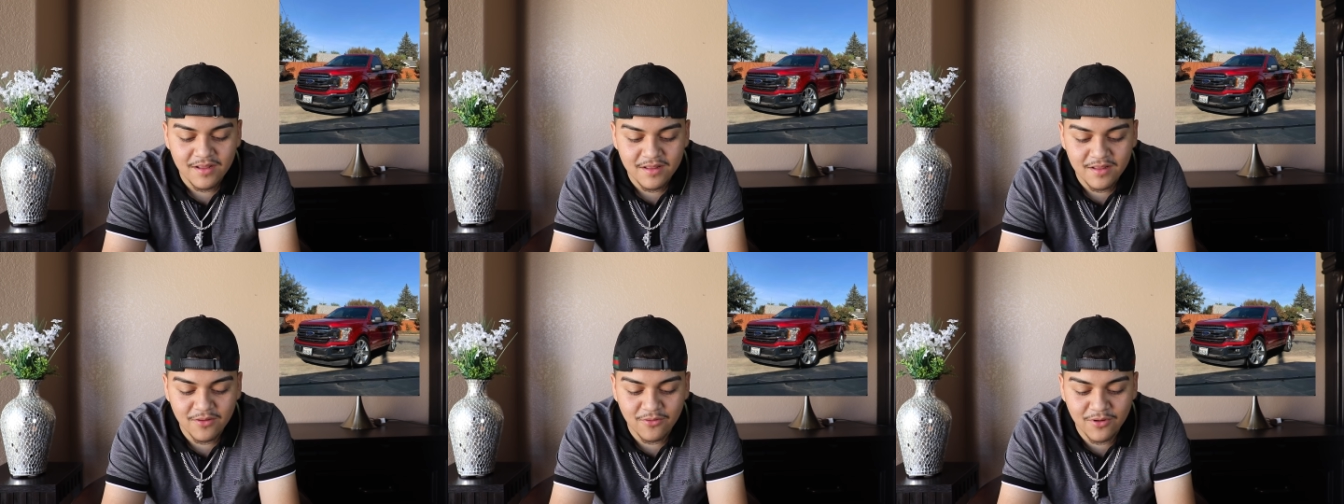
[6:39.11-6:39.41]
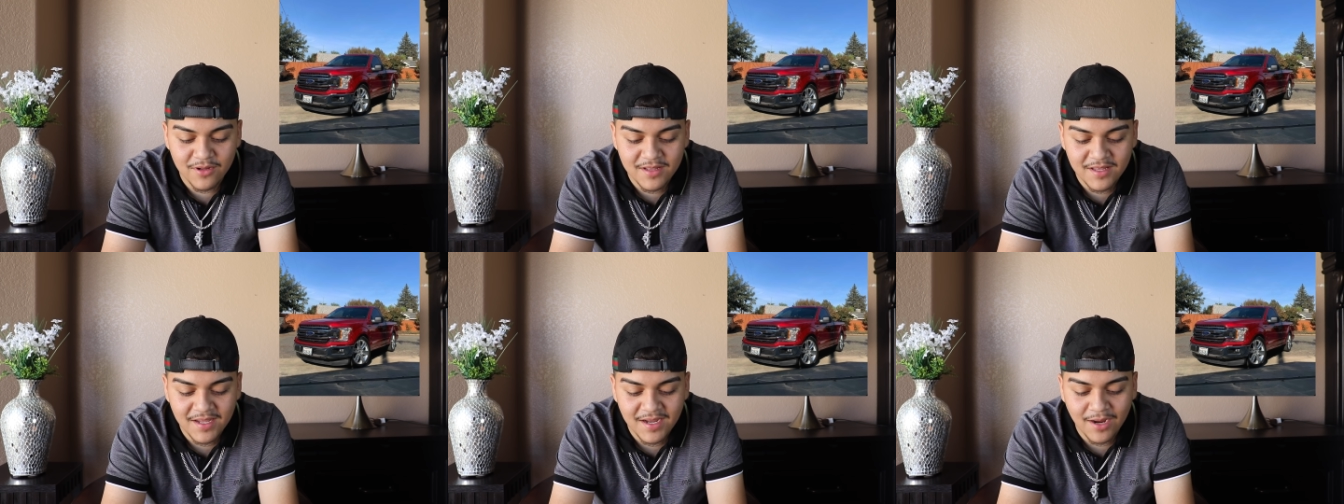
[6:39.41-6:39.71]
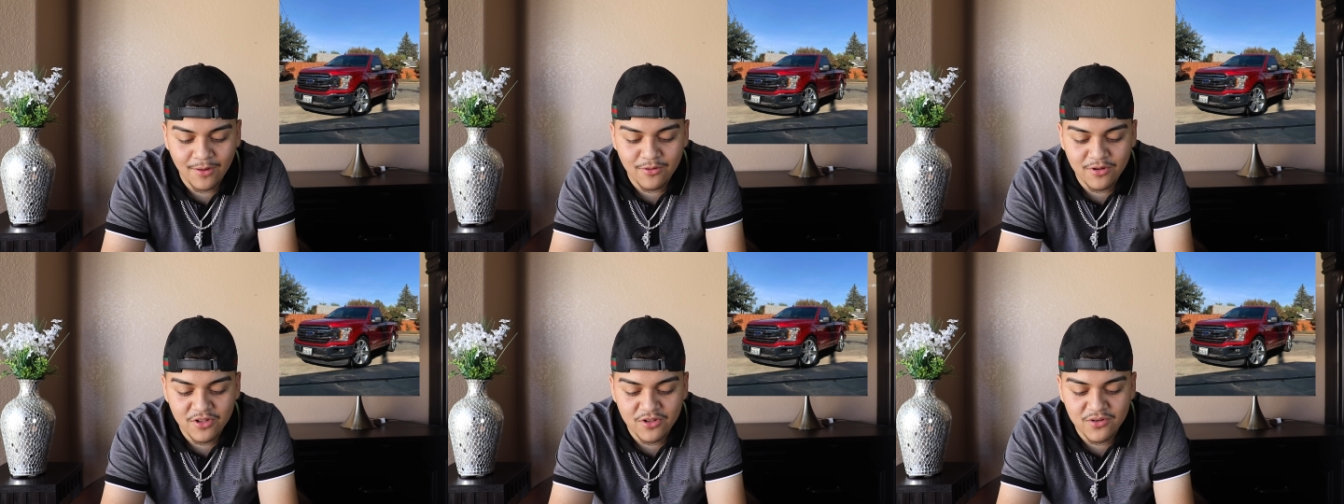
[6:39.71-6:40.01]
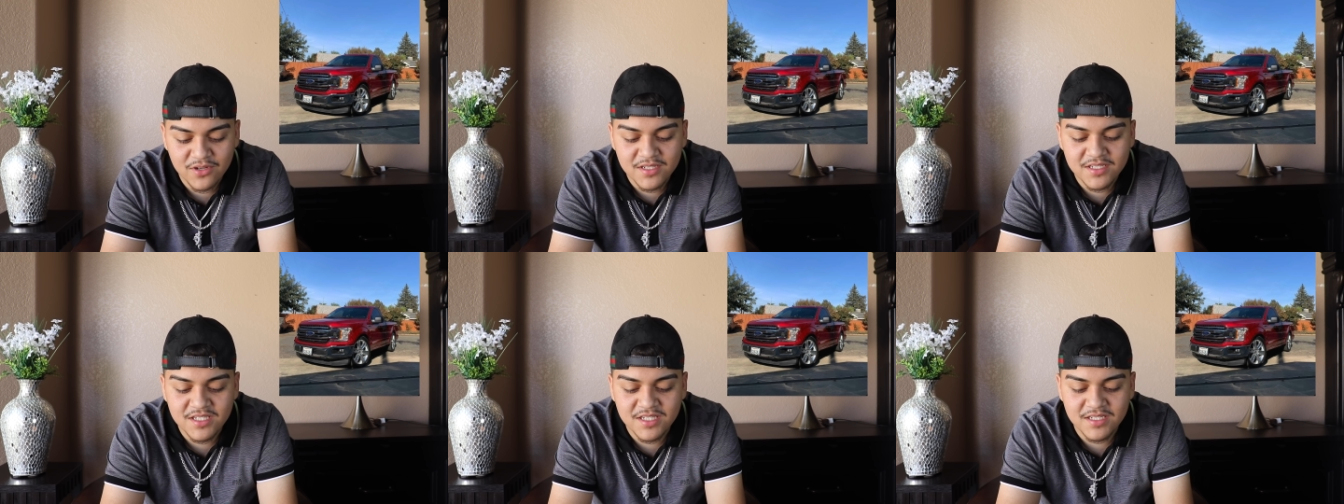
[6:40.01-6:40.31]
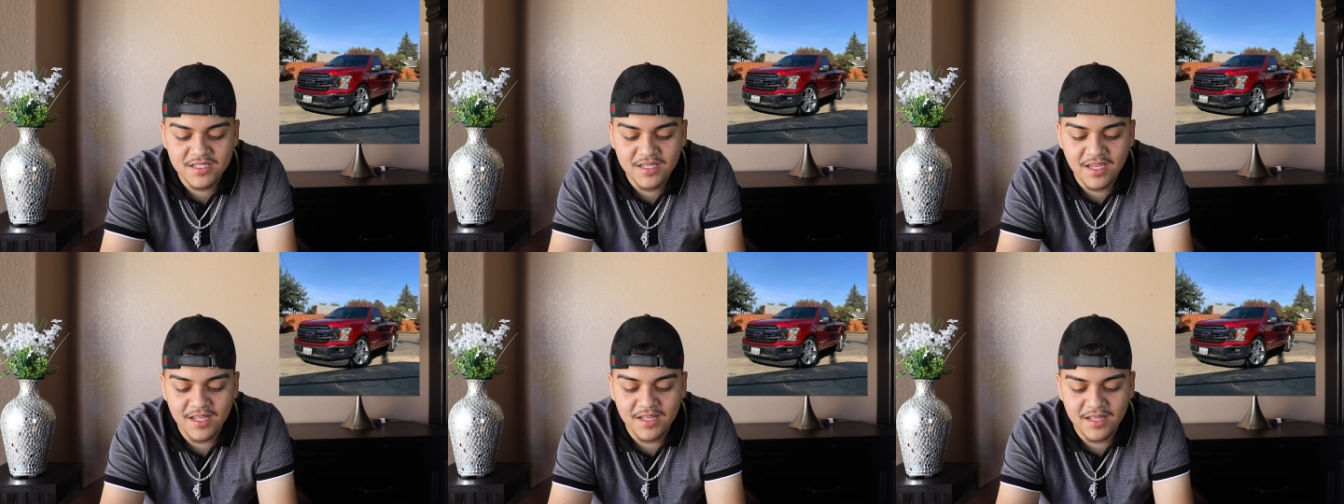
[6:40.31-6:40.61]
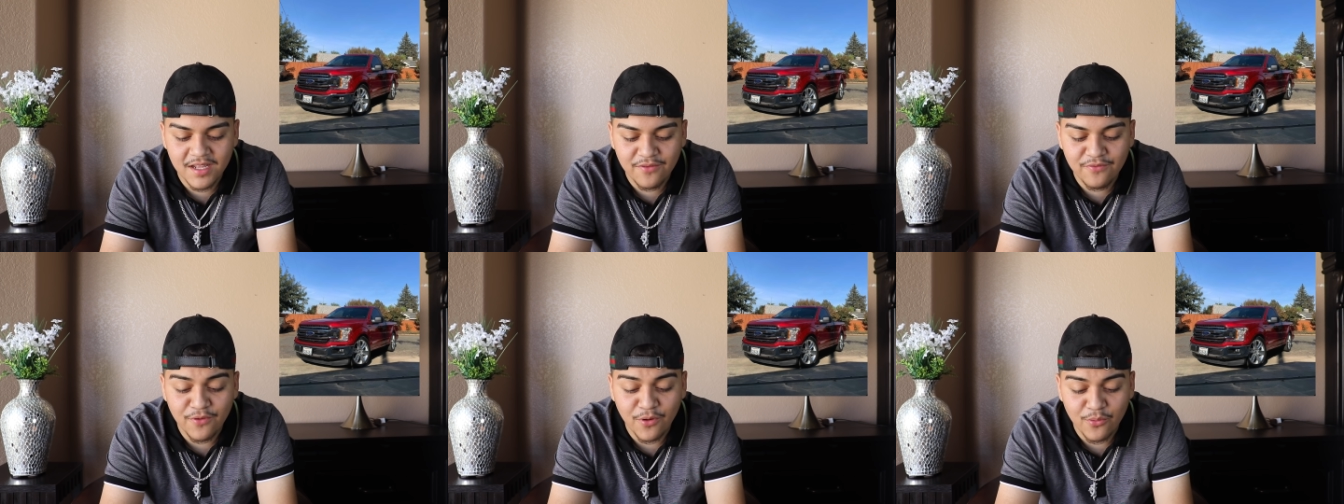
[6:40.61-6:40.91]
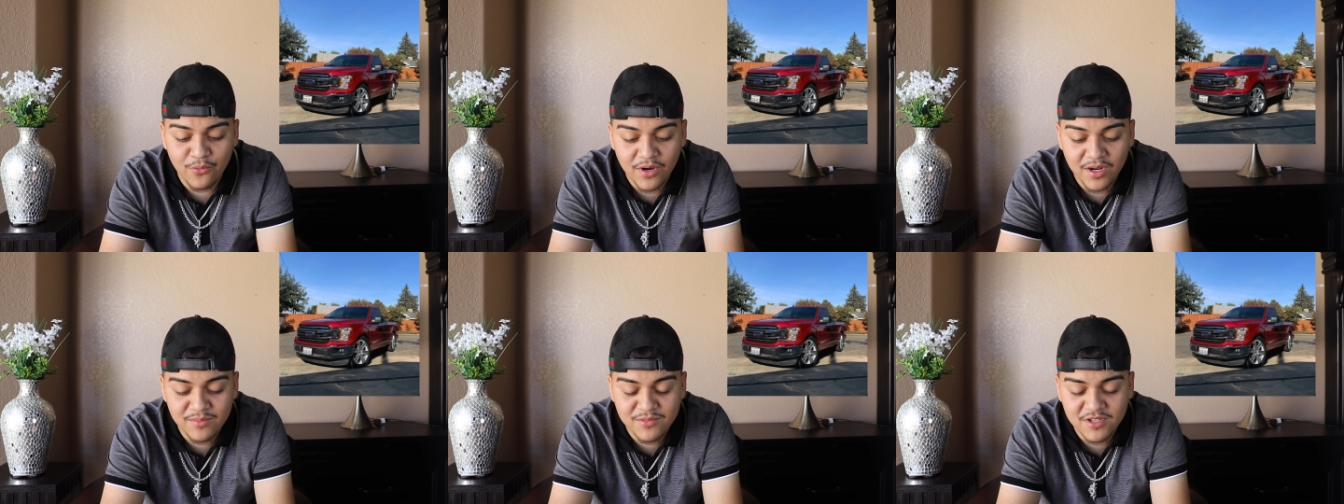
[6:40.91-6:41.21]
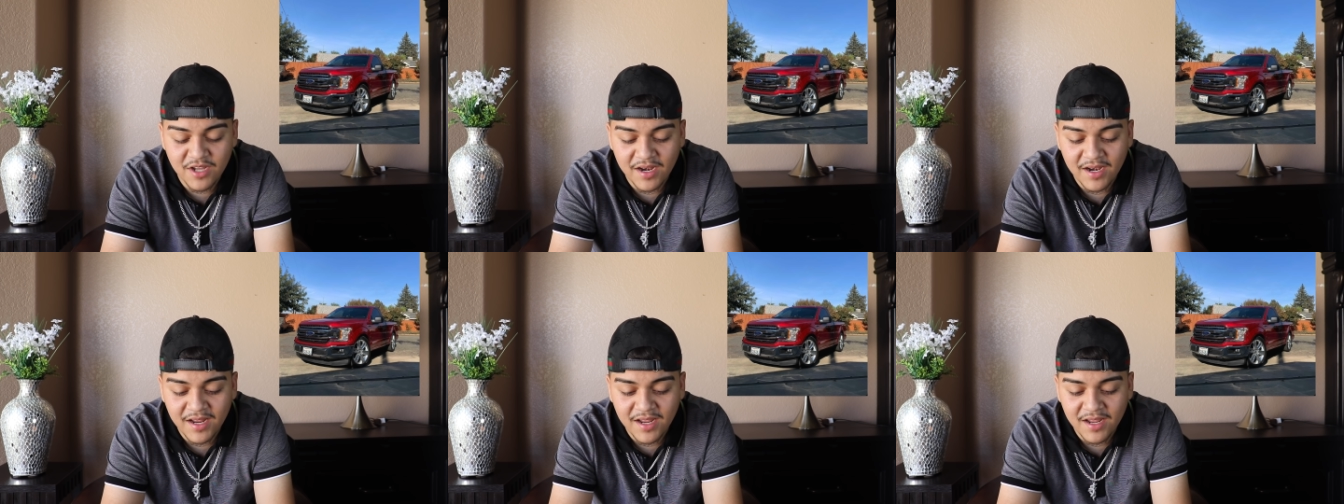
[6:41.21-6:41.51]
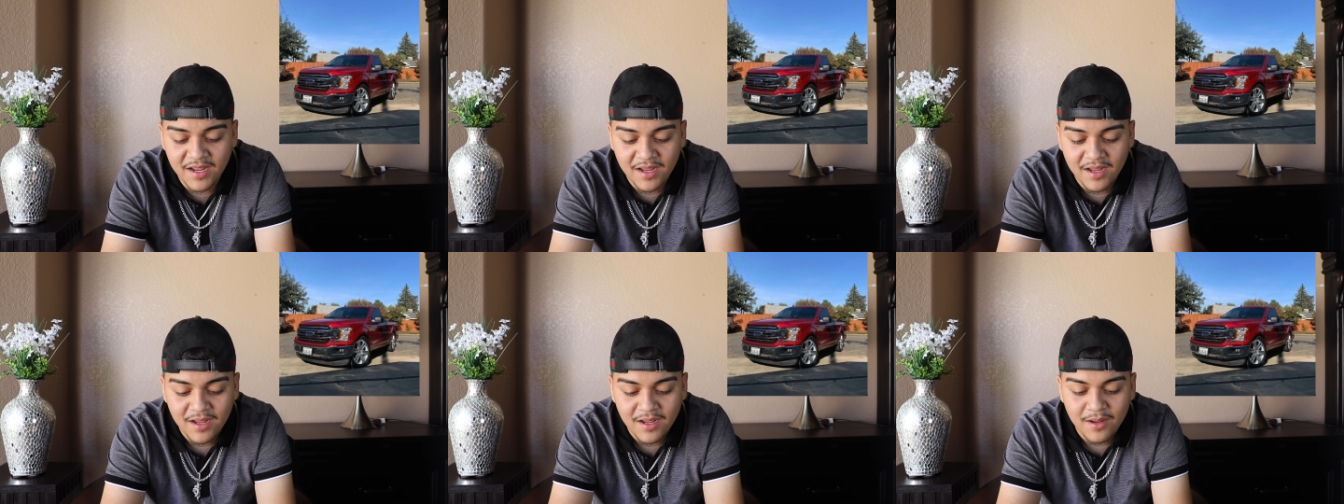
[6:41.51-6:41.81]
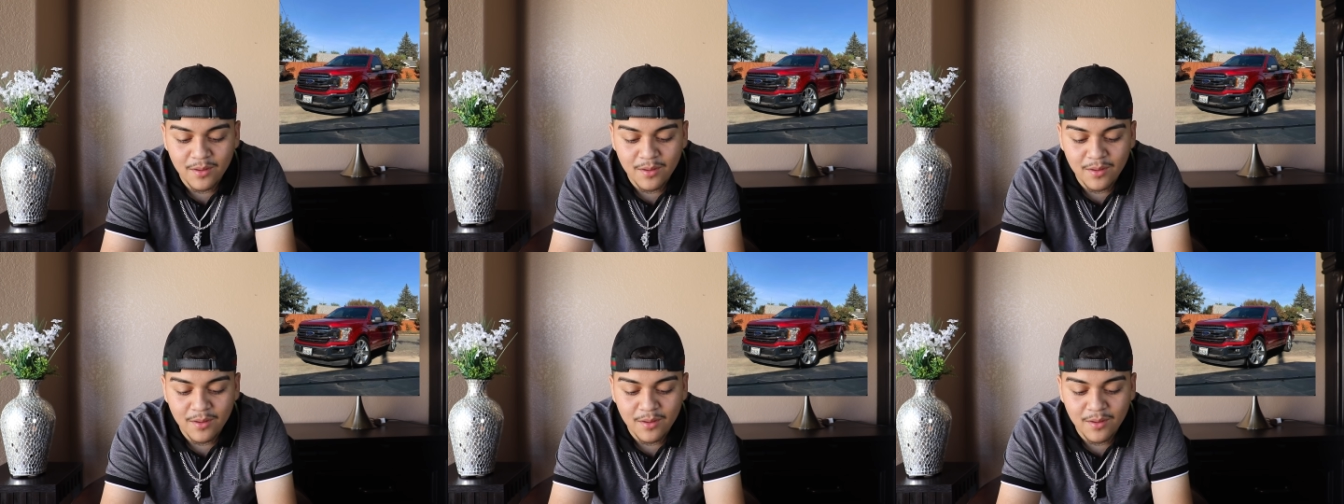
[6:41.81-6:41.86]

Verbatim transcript: The one thing I would do is just get different rims on it.